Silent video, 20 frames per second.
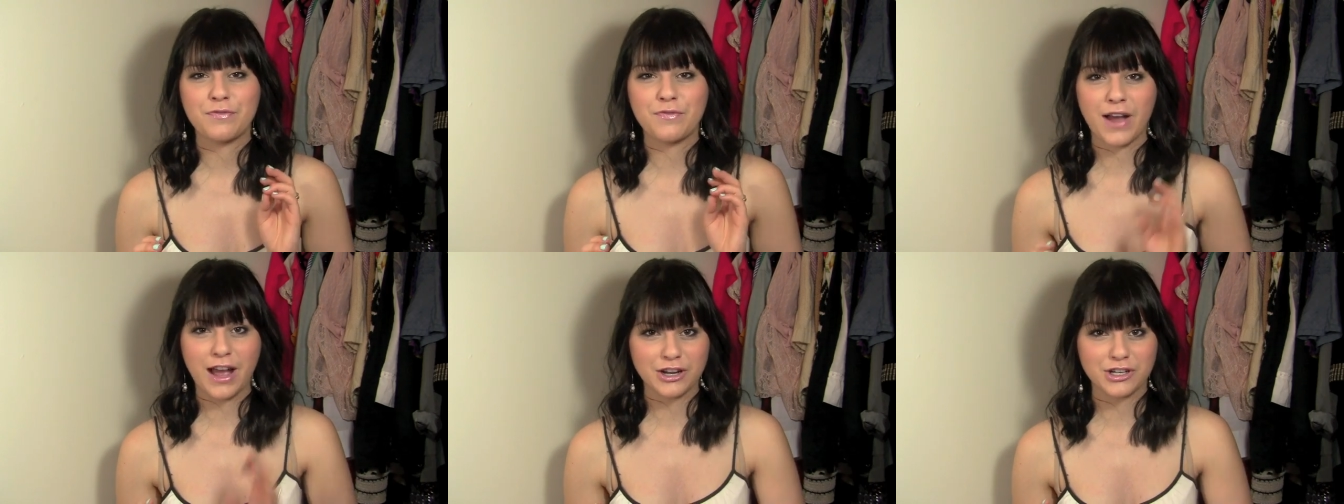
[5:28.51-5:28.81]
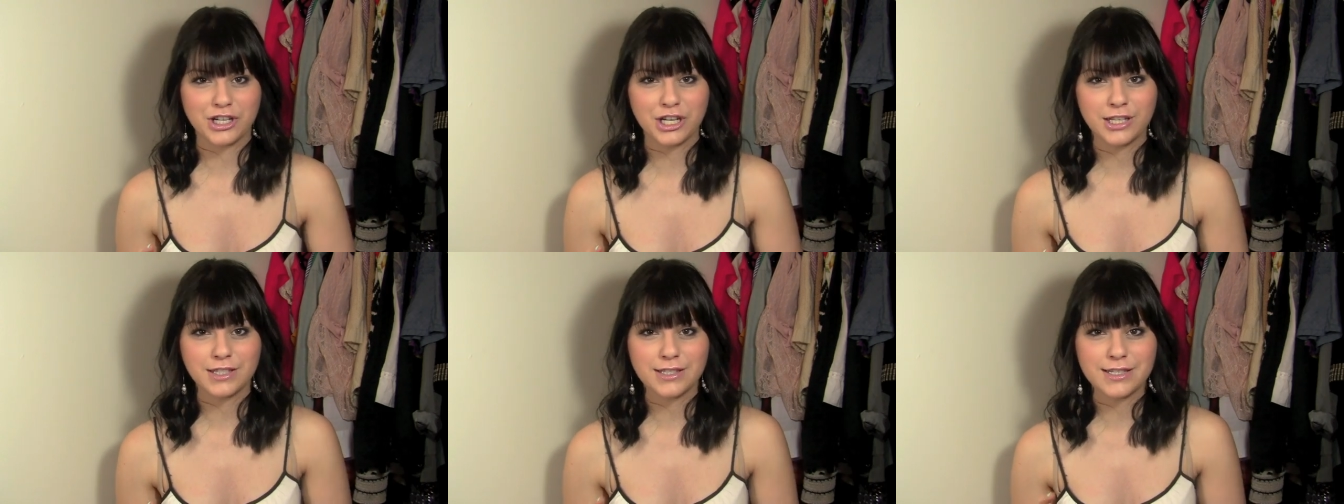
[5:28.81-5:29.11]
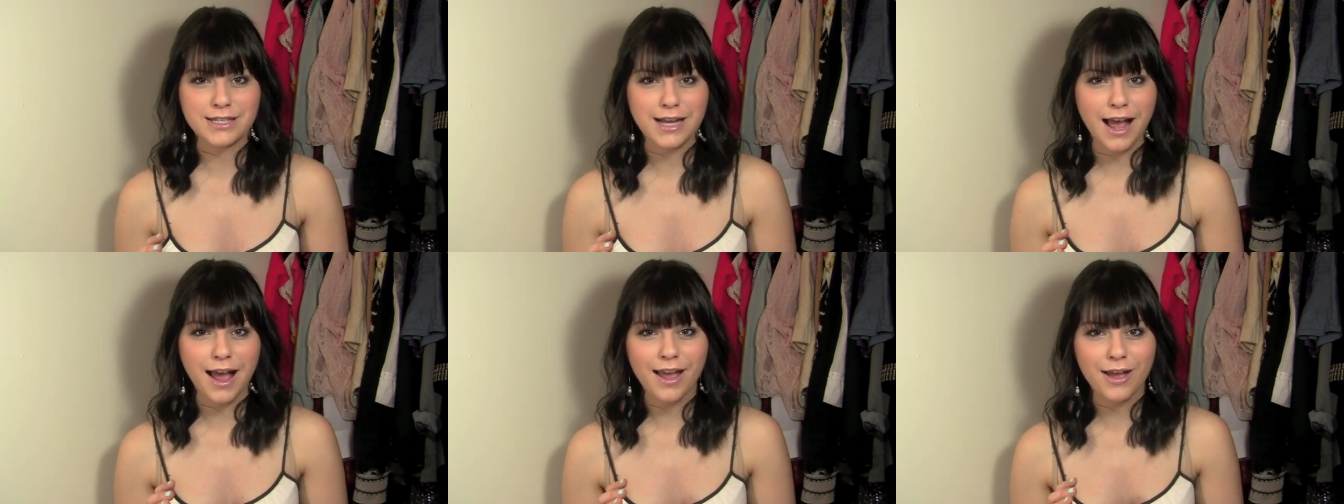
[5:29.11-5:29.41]

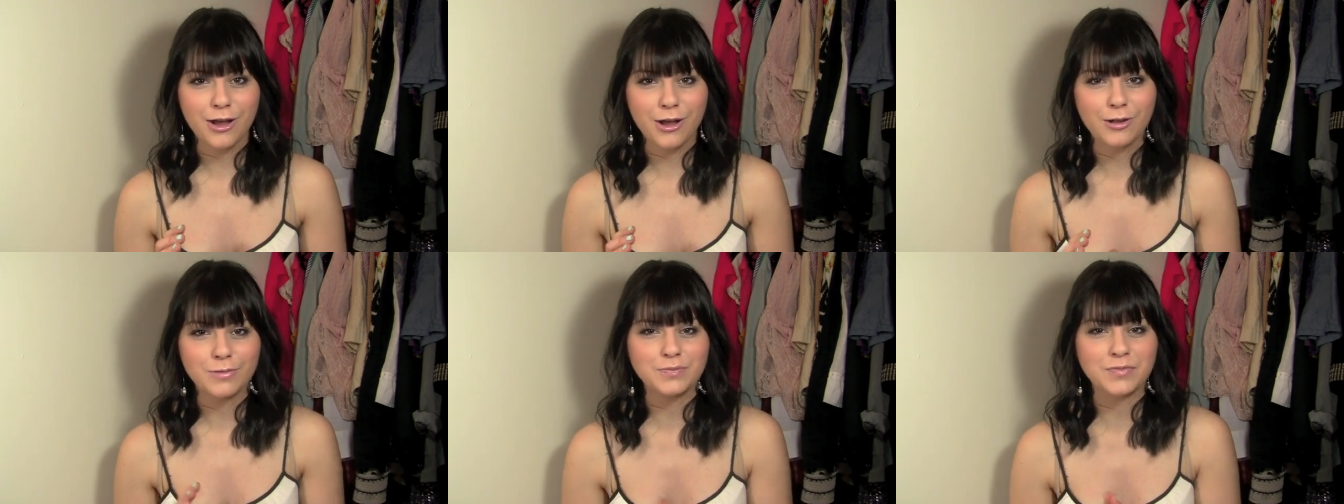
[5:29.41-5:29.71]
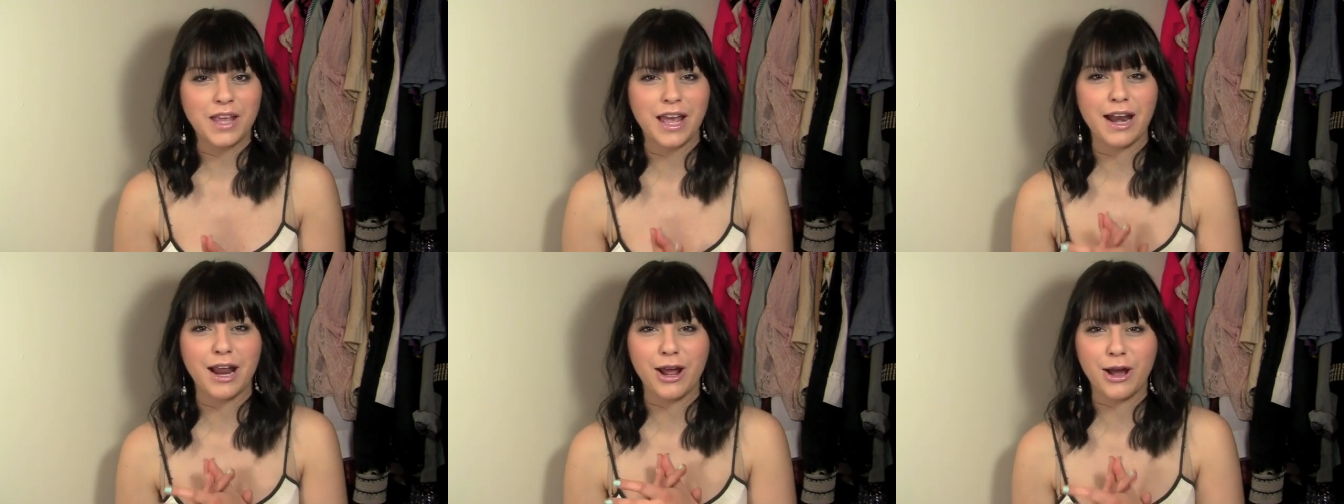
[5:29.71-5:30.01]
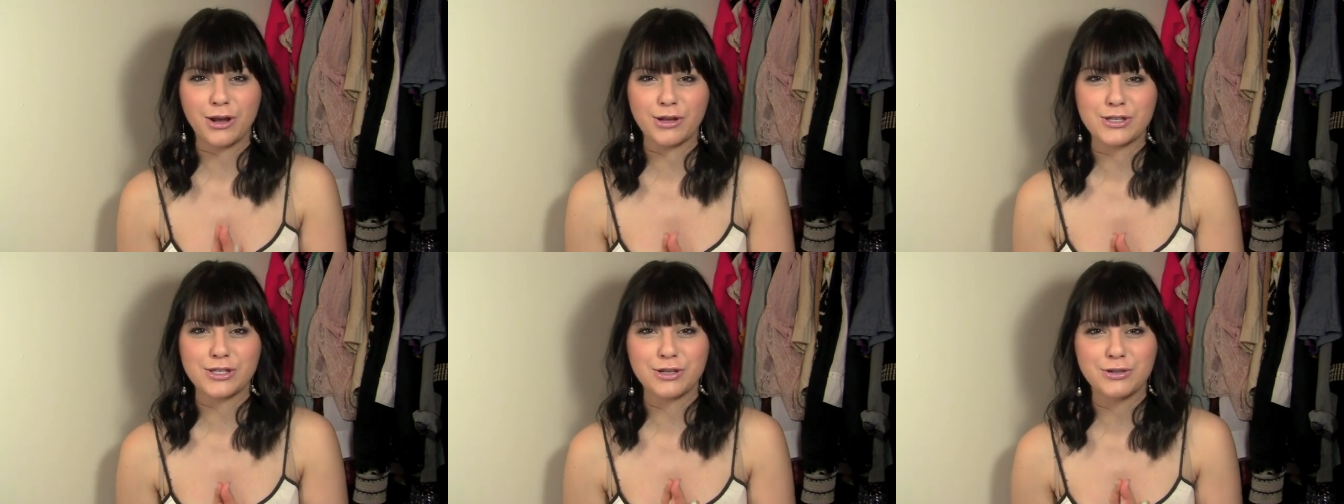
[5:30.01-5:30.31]
fashion style, and I
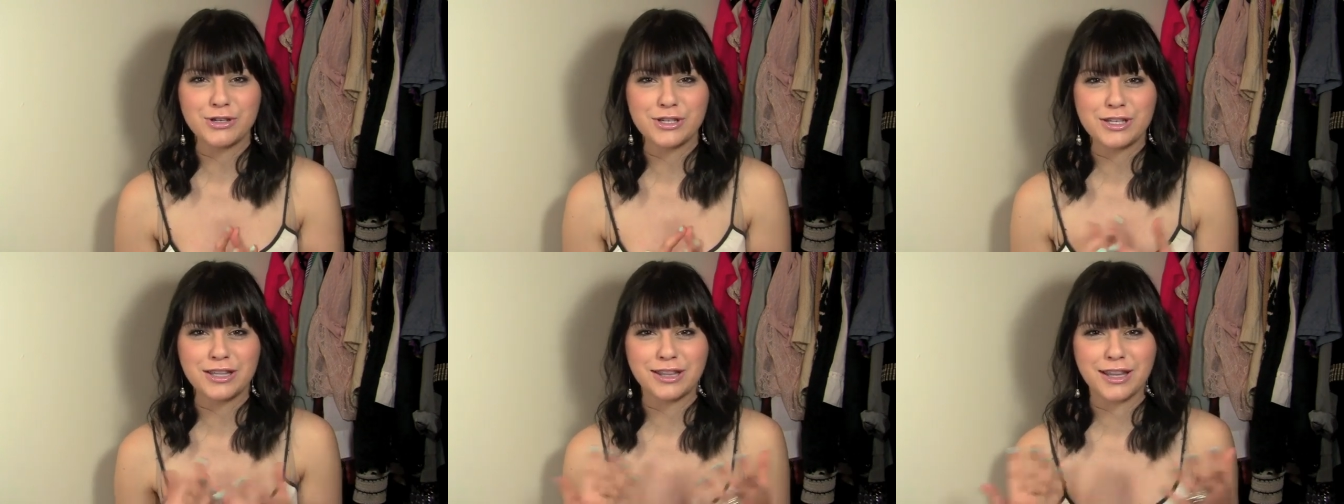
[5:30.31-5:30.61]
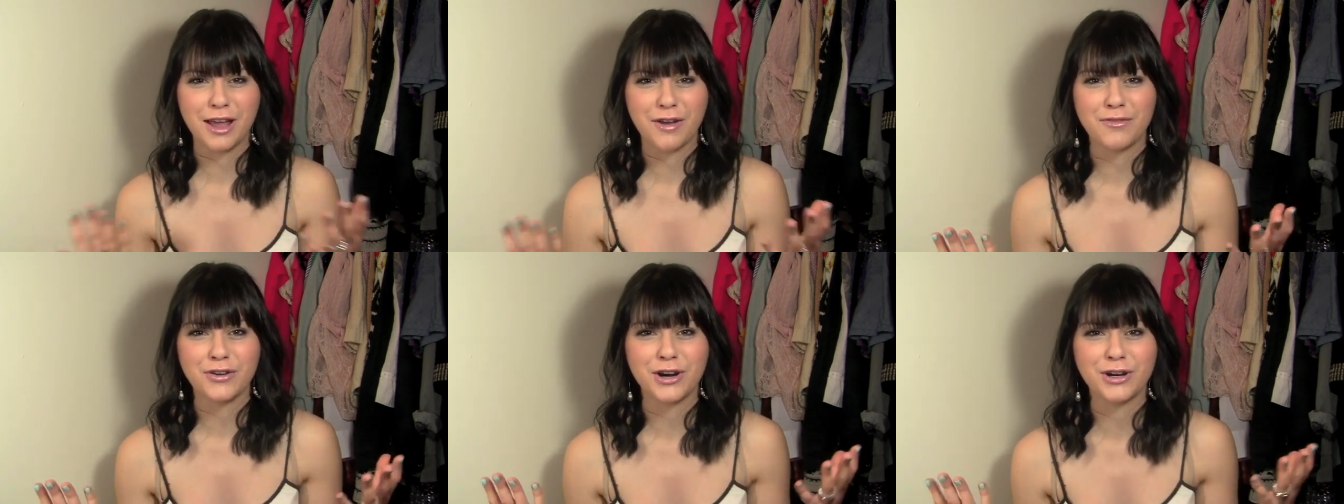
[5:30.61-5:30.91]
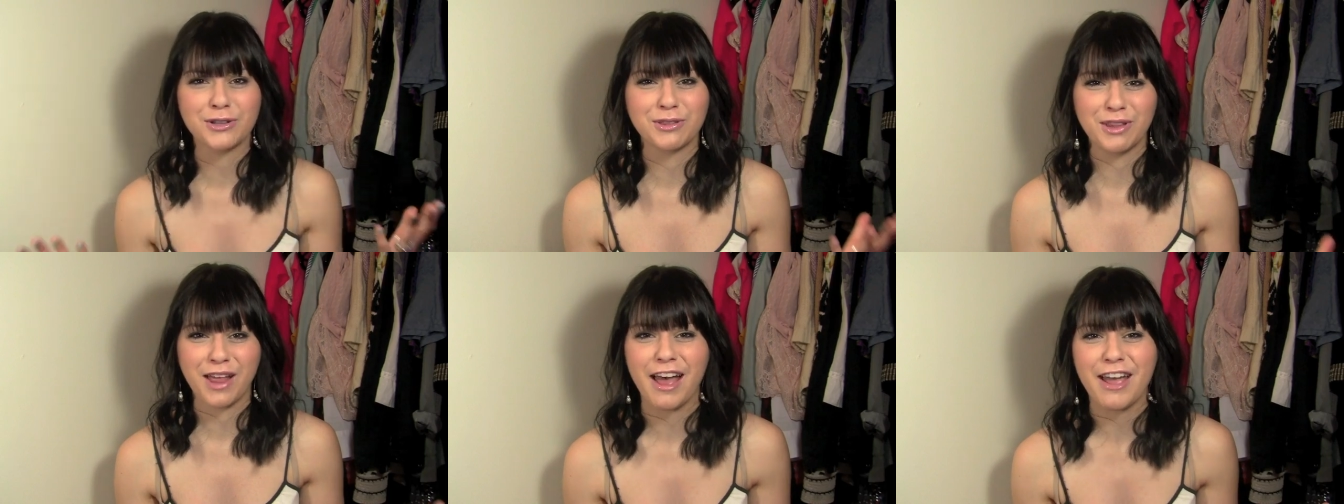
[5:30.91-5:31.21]
also just love
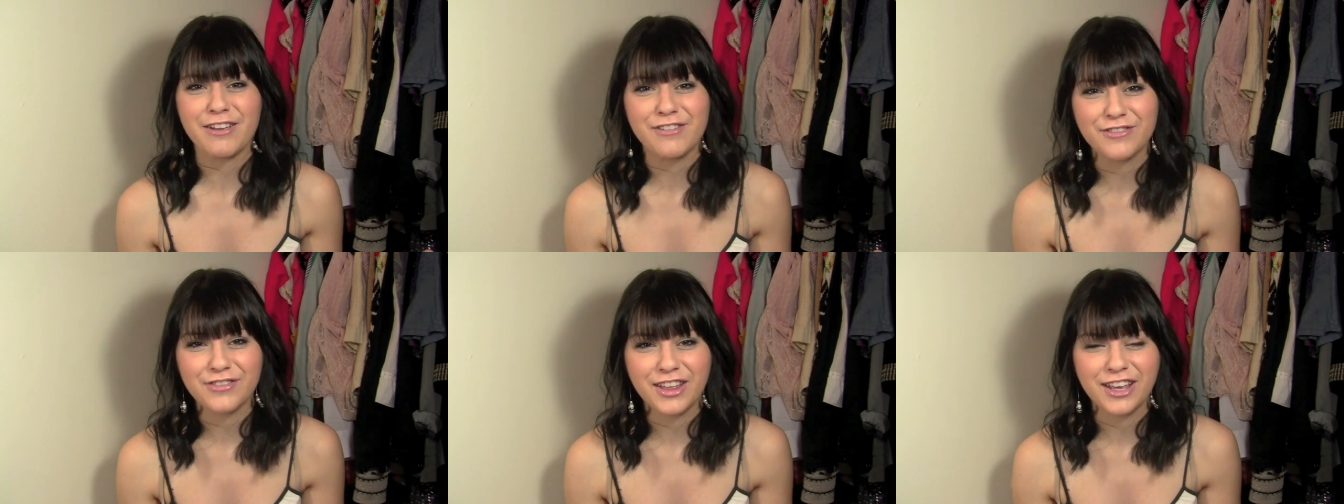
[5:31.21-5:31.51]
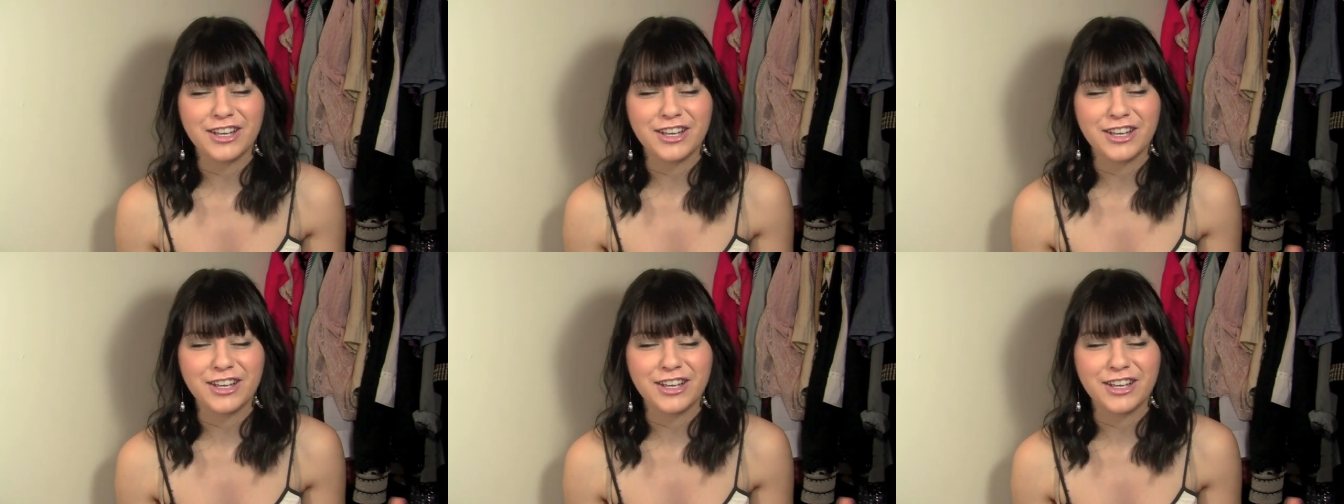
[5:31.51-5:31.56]
her life.